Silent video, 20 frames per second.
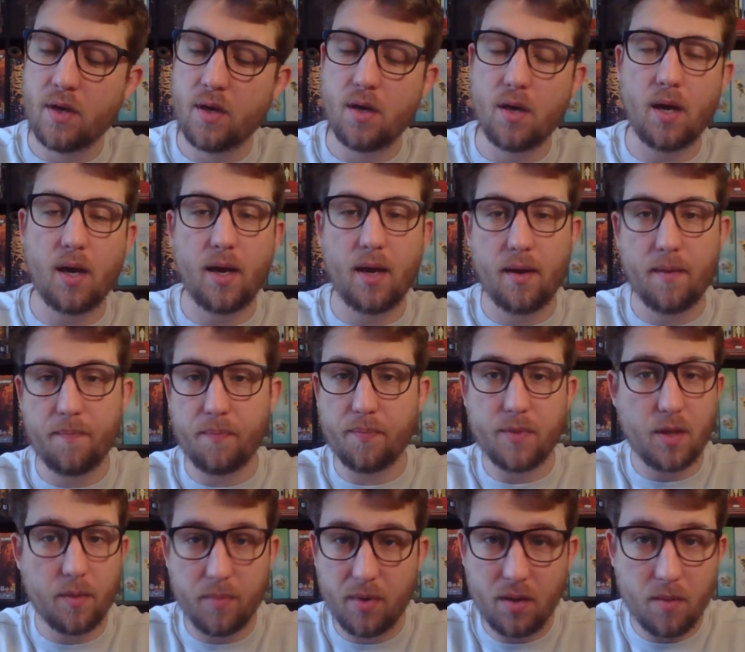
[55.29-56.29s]

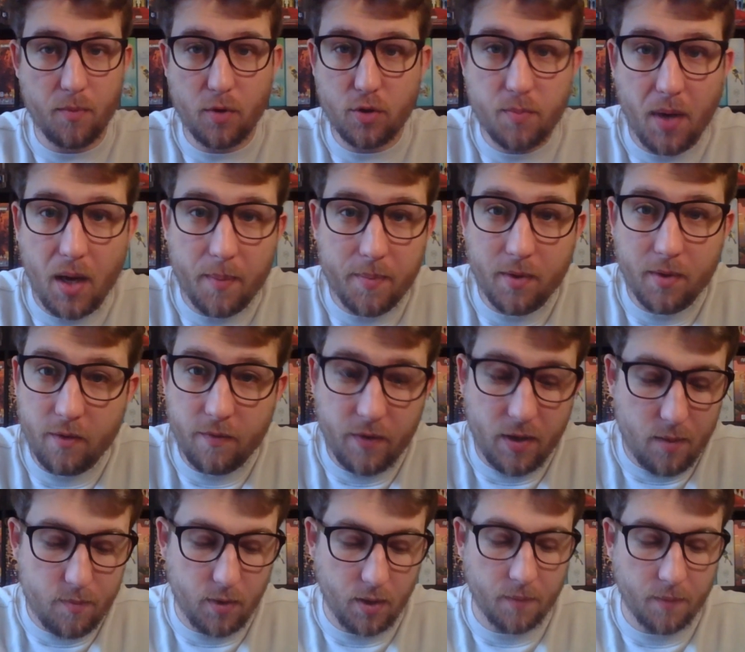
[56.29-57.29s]
to be the most popular
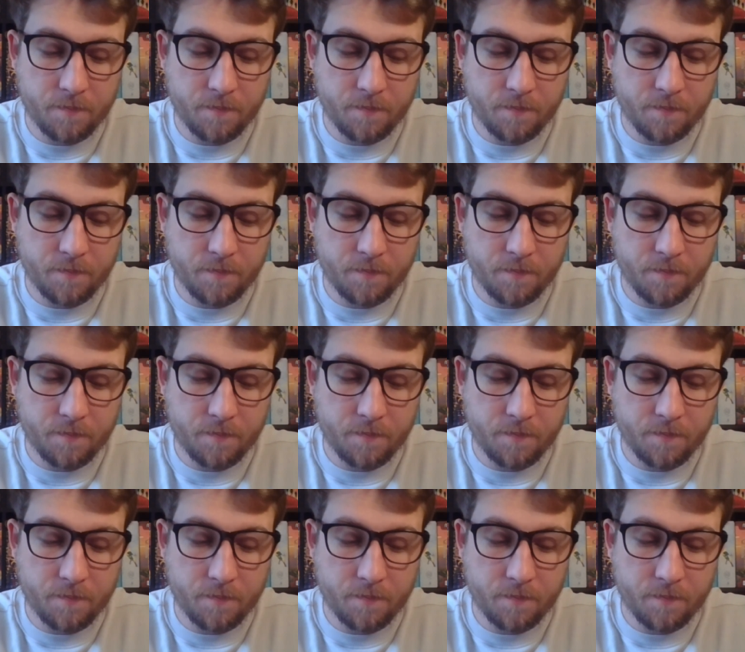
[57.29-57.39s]
family.